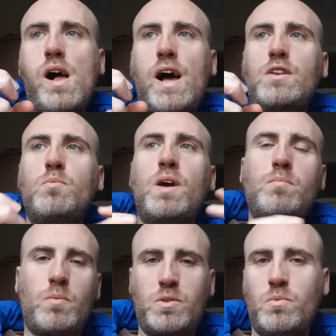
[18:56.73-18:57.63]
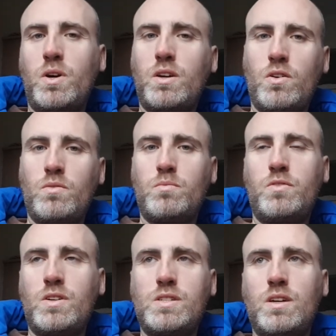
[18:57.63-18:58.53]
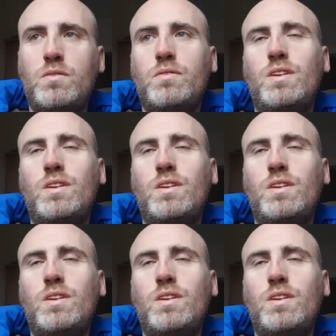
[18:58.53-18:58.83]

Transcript: And you might be able to work it out for yourself.